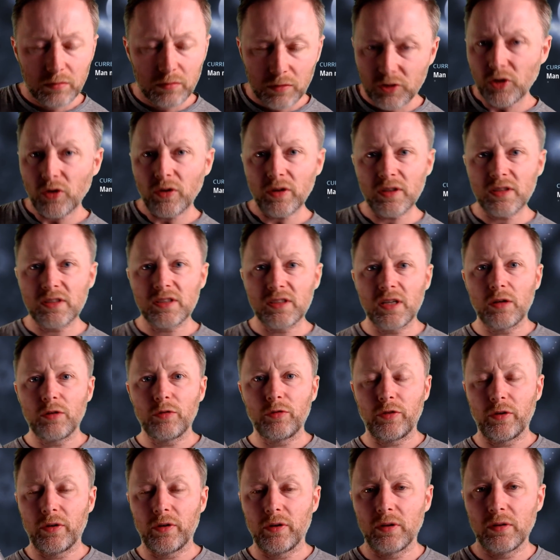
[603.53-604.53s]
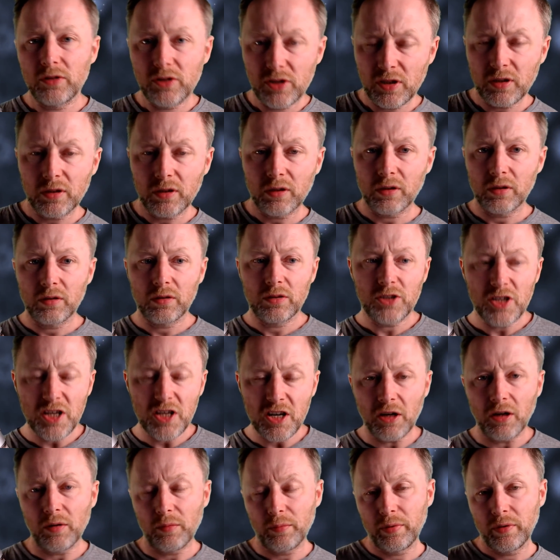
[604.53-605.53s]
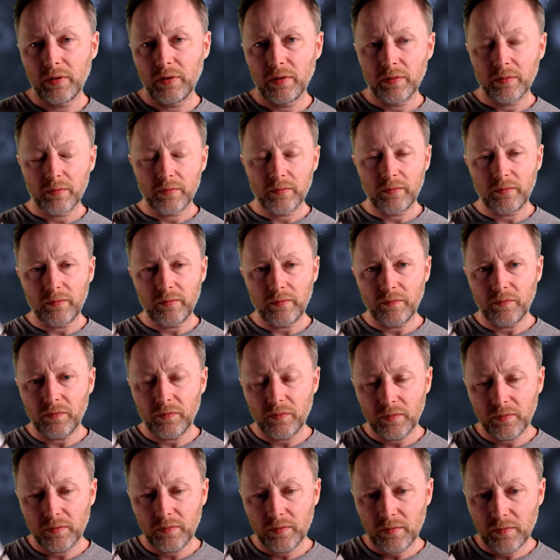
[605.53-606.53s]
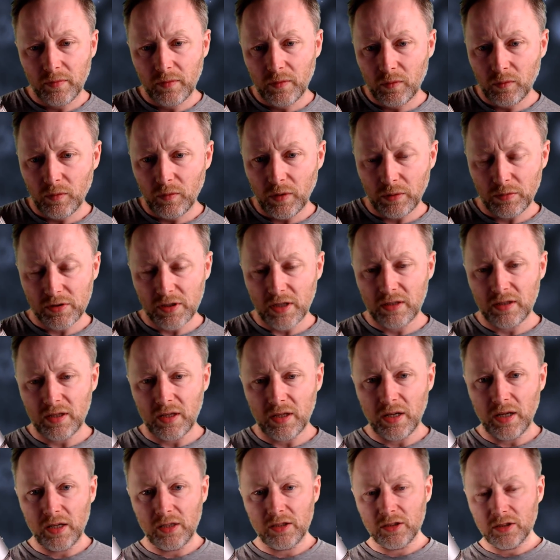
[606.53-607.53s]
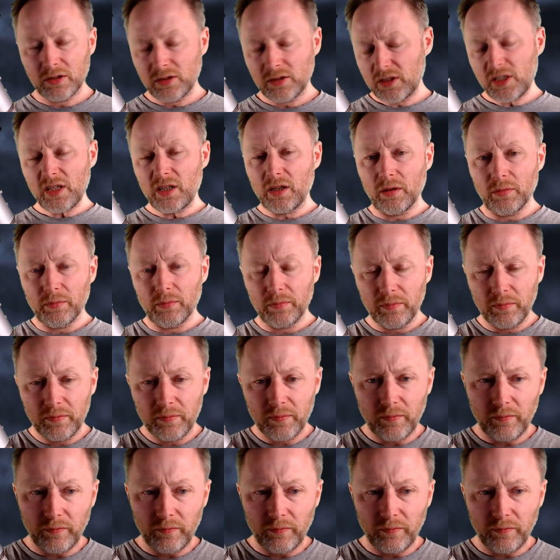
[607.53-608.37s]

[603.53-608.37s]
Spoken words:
he sort yourself out, cheer up. When I was a teenager, cheer up.